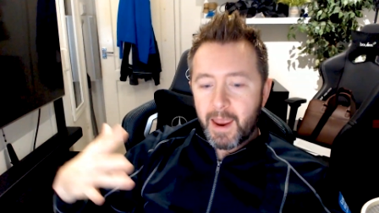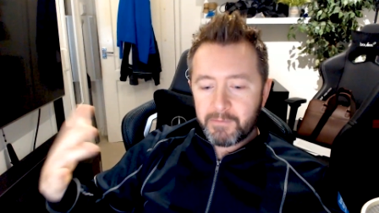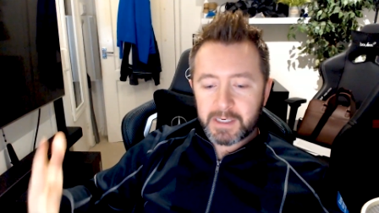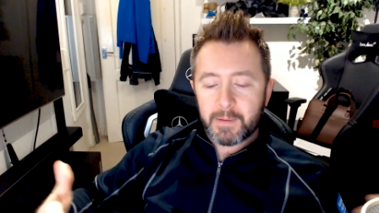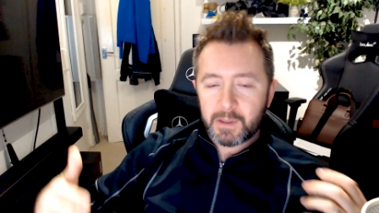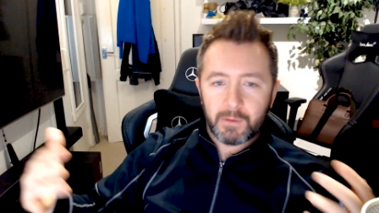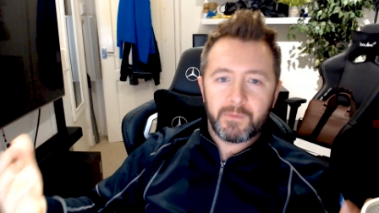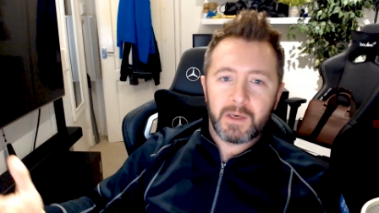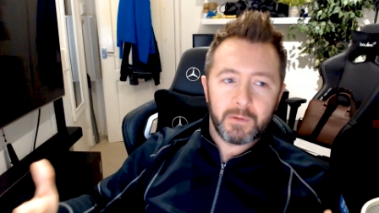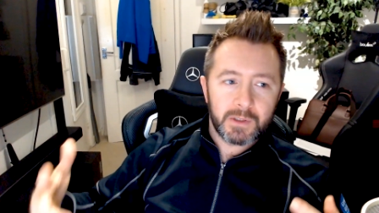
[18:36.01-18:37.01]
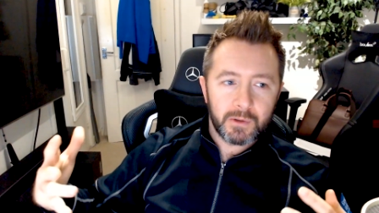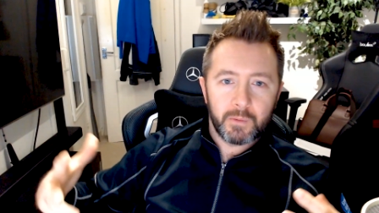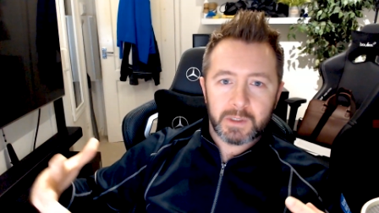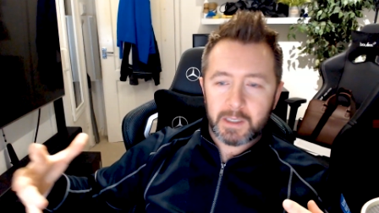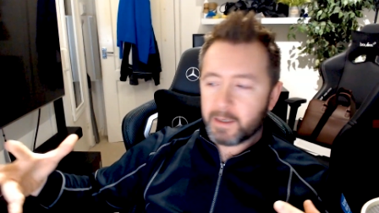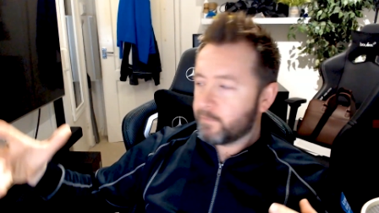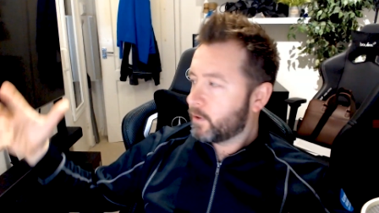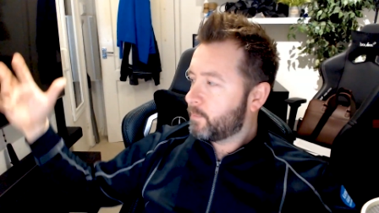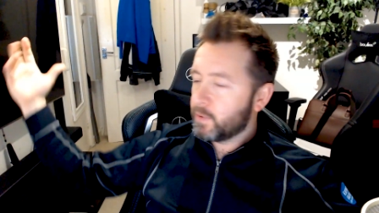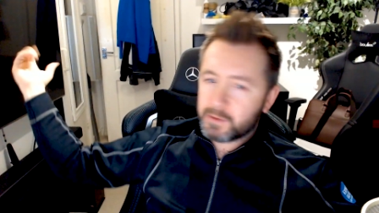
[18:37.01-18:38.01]
Every time I do a video, it's always like I've
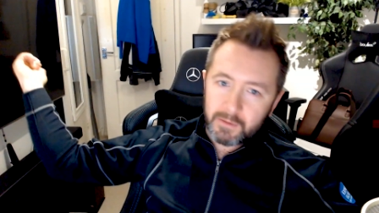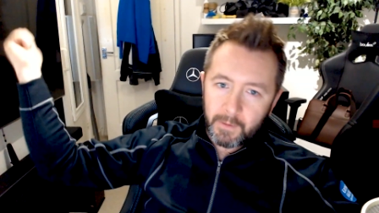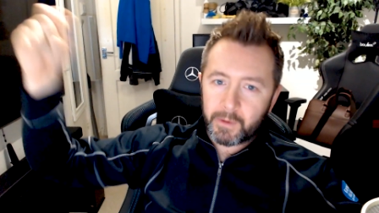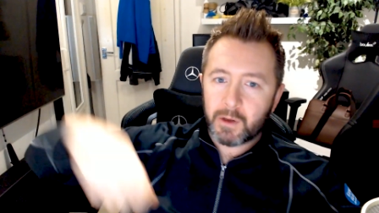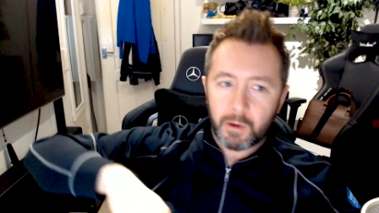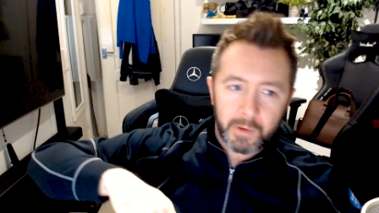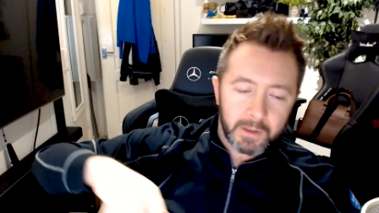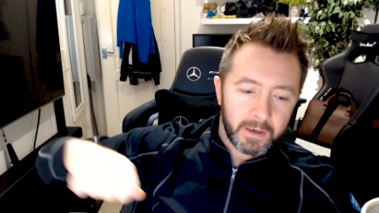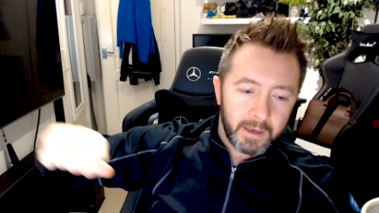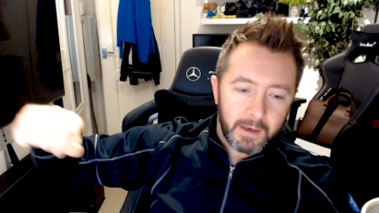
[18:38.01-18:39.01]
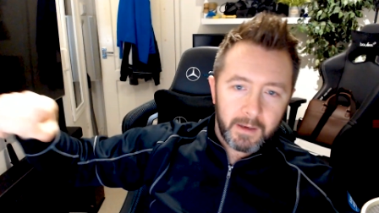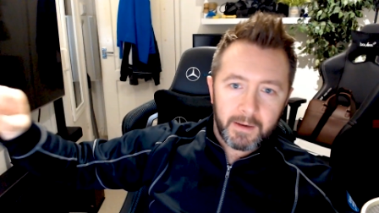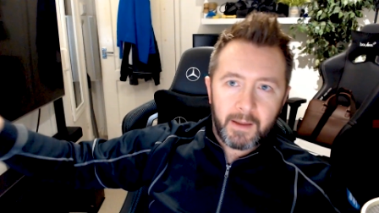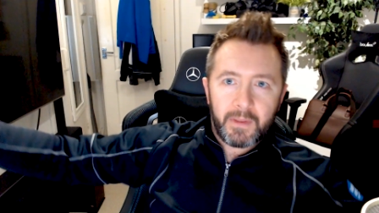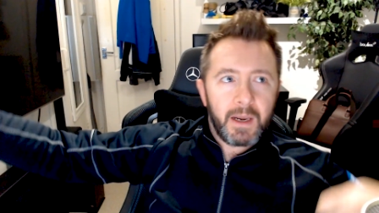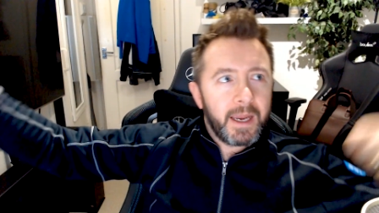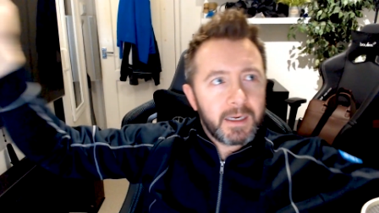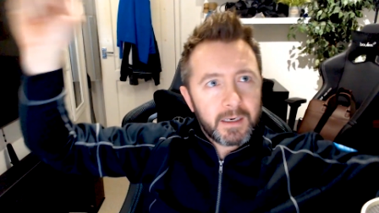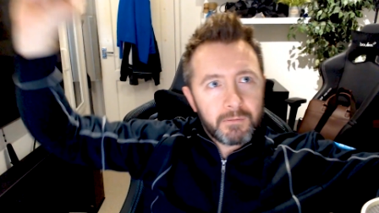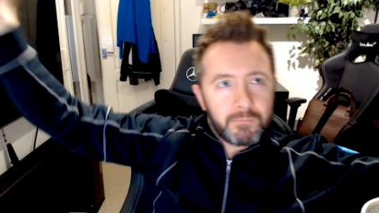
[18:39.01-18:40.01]
got to pull stuff out the cupboard and get the
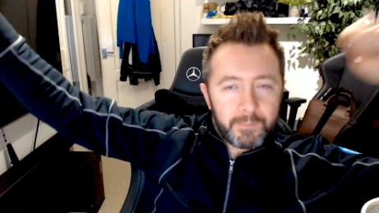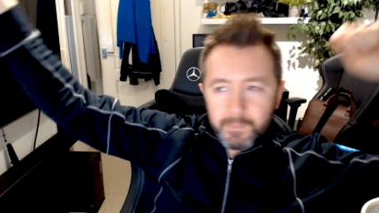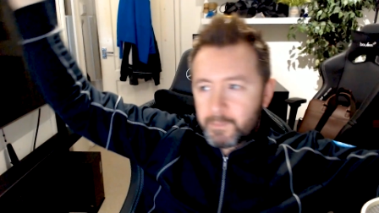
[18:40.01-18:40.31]
lighting